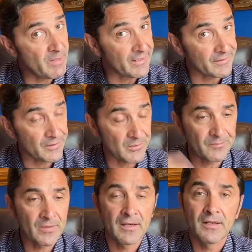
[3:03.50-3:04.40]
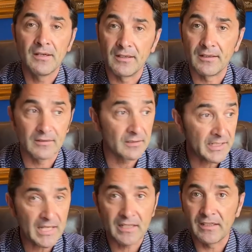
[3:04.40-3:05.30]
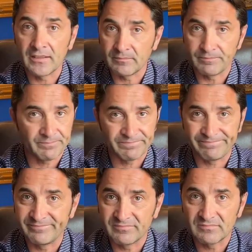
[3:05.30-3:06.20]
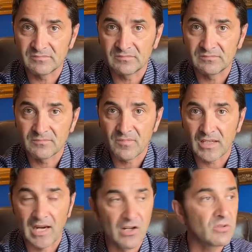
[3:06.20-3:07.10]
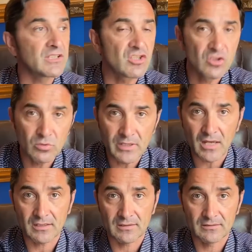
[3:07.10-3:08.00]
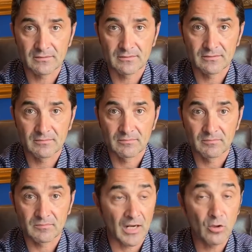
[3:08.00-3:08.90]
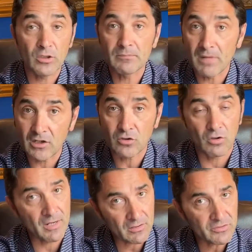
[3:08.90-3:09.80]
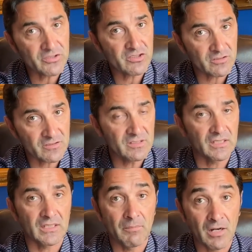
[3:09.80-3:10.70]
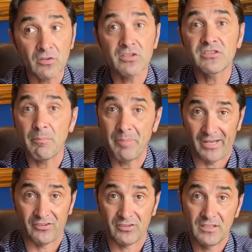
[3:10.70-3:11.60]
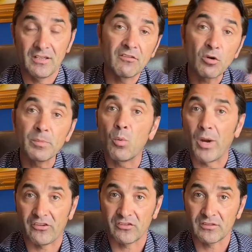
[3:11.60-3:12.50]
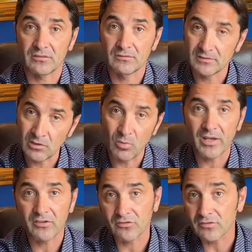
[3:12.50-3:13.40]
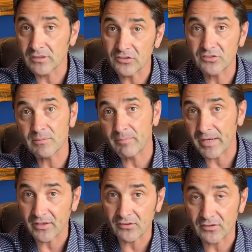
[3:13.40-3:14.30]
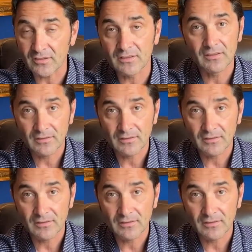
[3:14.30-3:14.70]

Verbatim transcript: Becker, though. Uh, again, and I looked at Sunak. I look at Macron. Macron is sneaky. Macron is the best from the West. The West is the best.